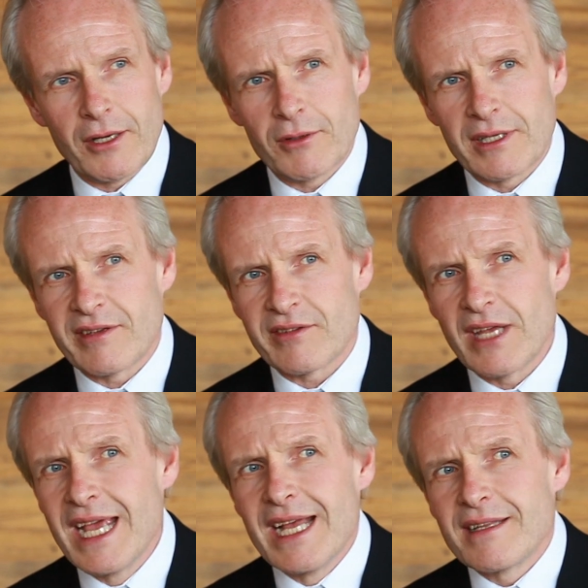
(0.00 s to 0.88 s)
you know,
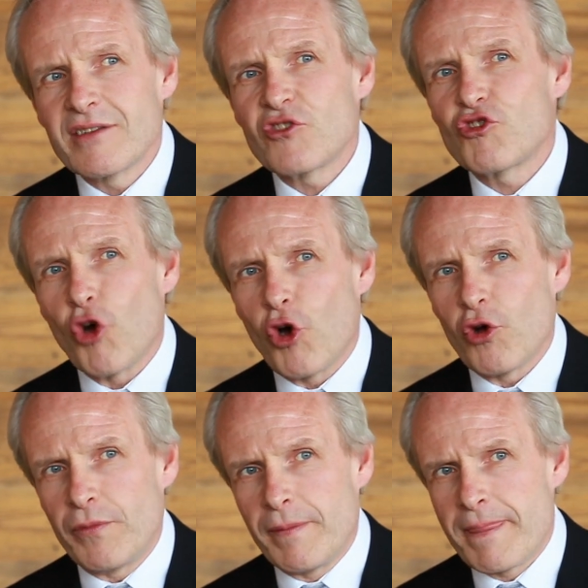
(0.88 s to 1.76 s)
this is
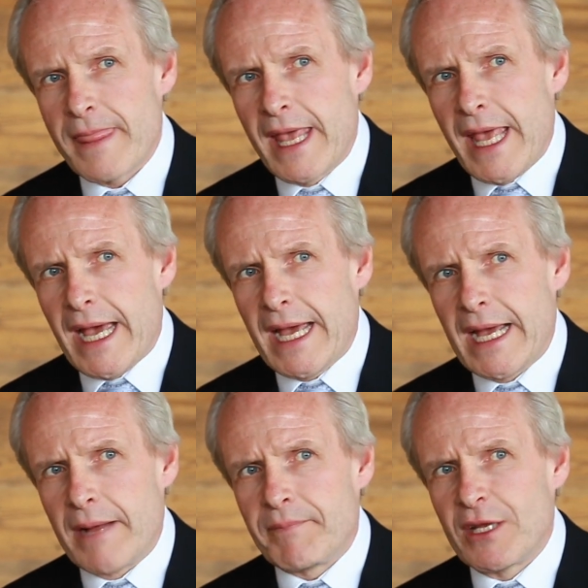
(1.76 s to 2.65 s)
gone.
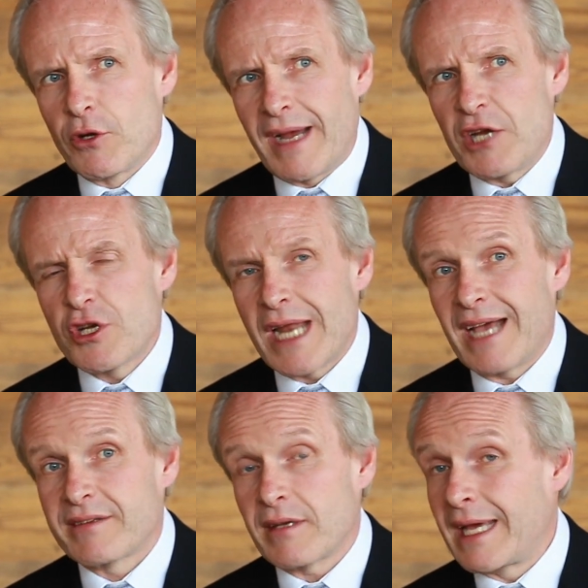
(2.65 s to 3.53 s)
Innovation
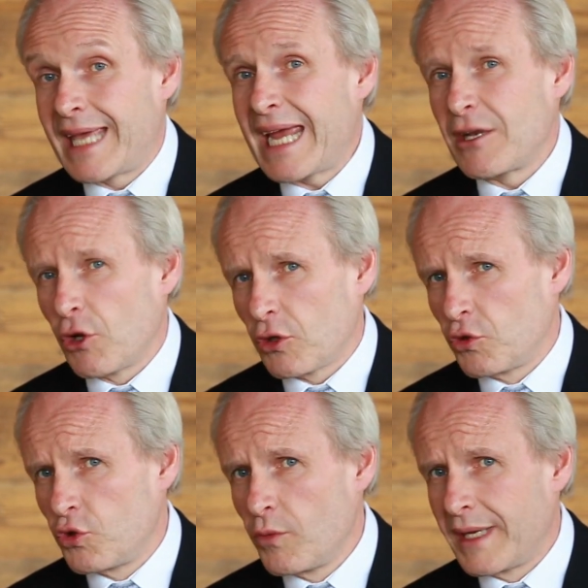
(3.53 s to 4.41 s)
has, again, a
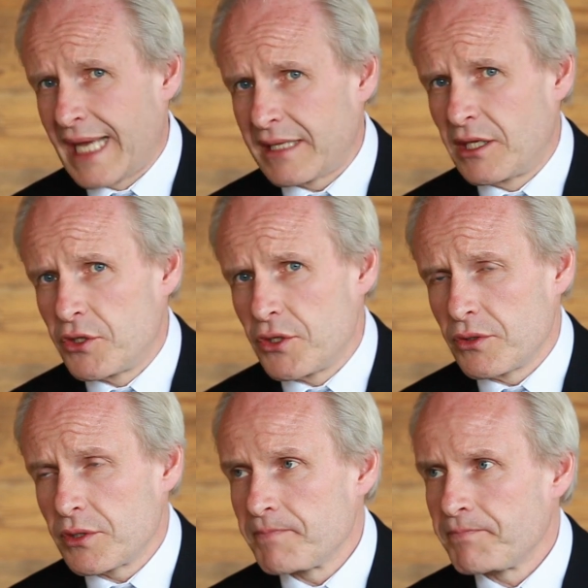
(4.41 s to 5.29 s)
lot to do with
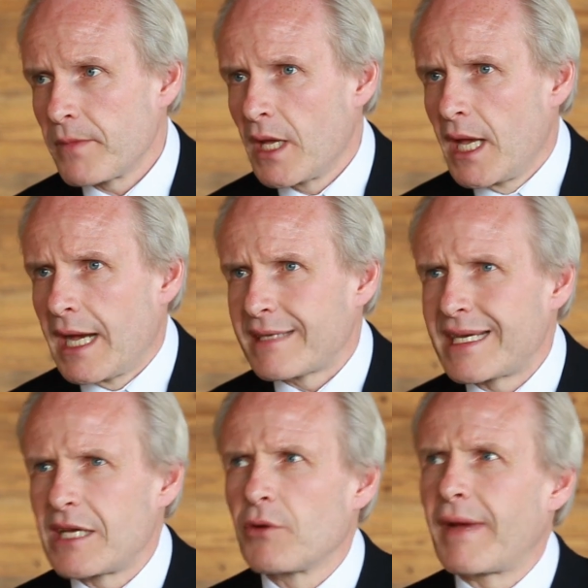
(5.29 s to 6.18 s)
attitude. I
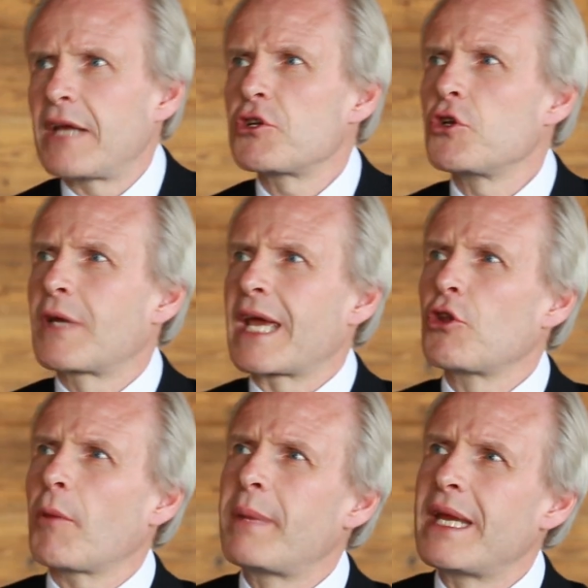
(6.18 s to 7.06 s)
think innovation, you
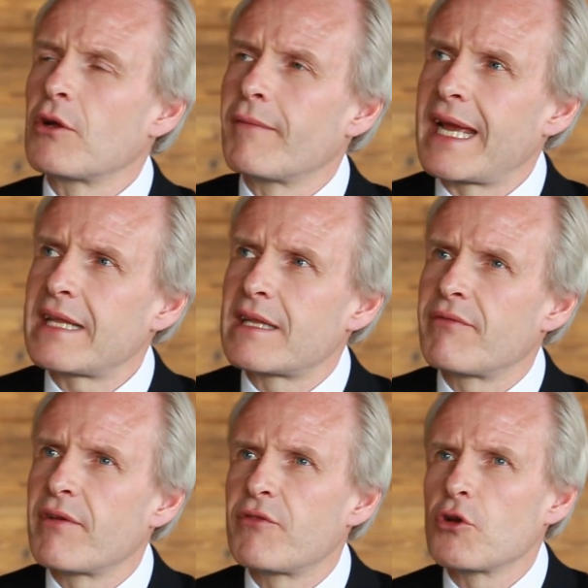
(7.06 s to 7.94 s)
cannot be
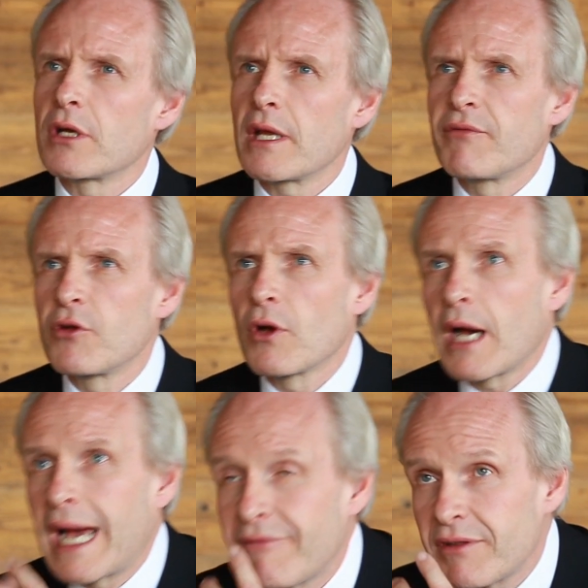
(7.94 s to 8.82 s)
innovative if you
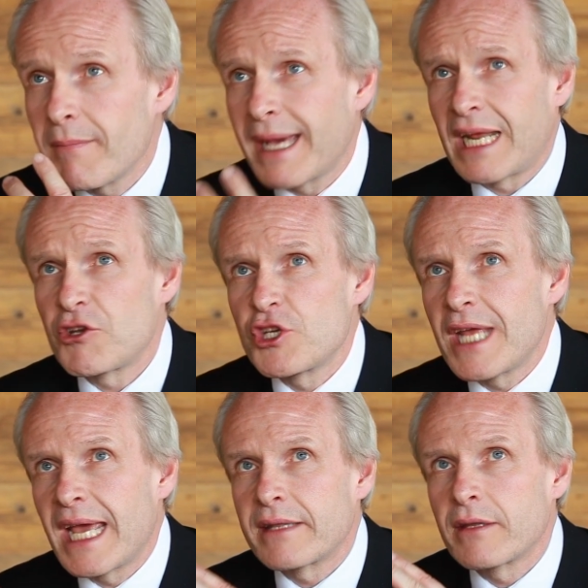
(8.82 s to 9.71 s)
haven't
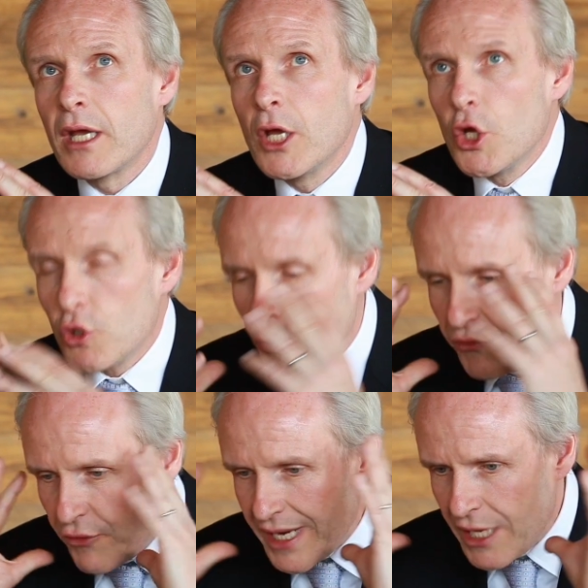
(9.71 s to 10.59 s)
managed yet to
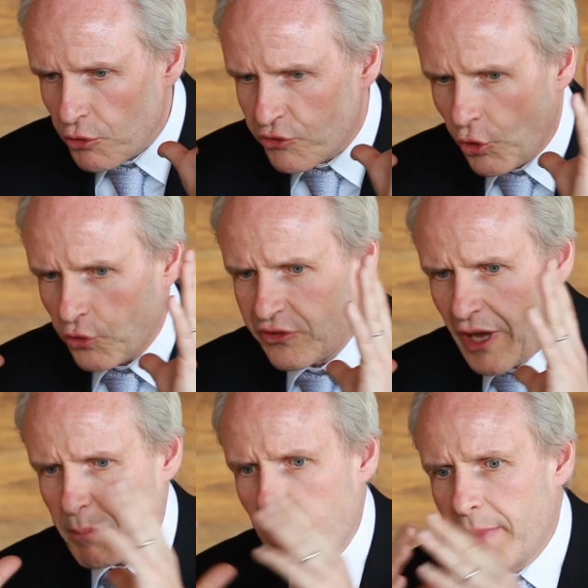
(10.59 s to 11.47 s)
free your
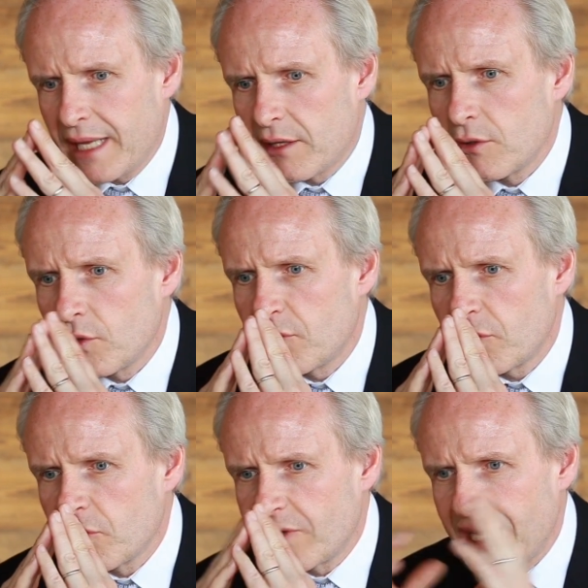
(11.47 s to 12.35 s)
thoughts up a bit and to
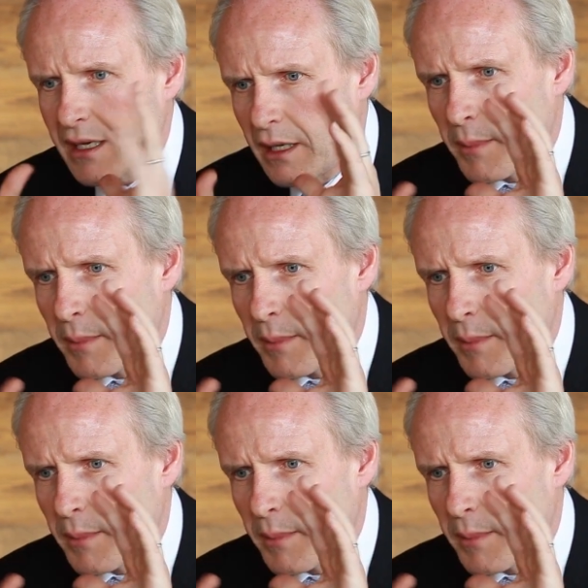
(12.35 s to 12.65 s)
think a